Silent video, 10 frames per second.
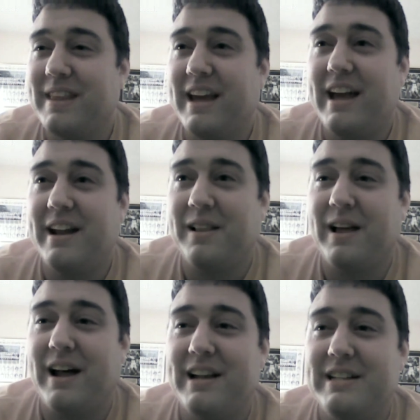They had a
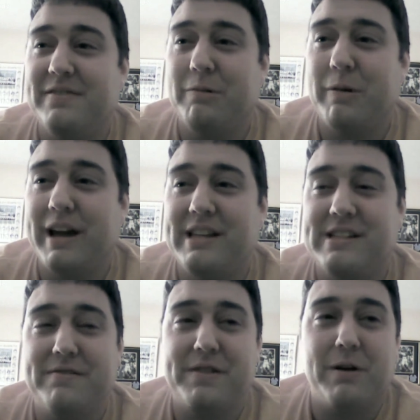lot of different
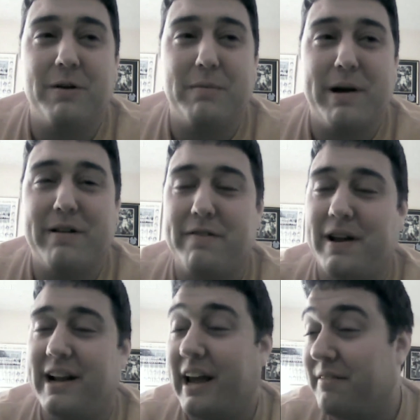ways of going about
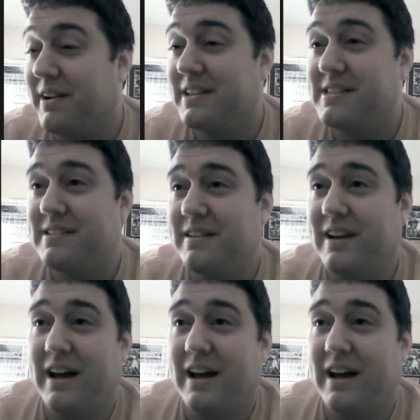finding evidence.